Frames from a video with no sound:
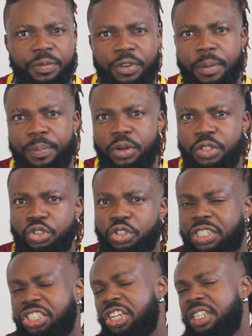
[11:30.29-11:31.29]
If you're a person
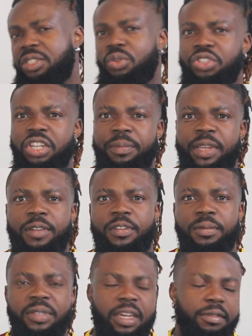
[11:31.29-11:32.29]
just check social media
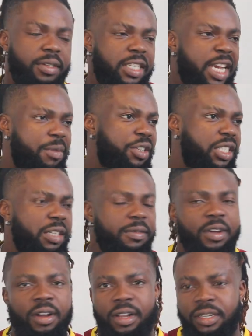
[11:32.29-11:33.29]
from time to time,
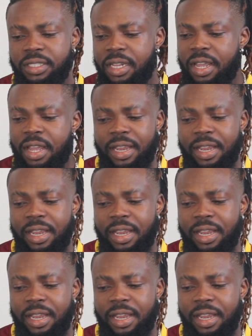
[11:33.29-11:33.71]
receive calls.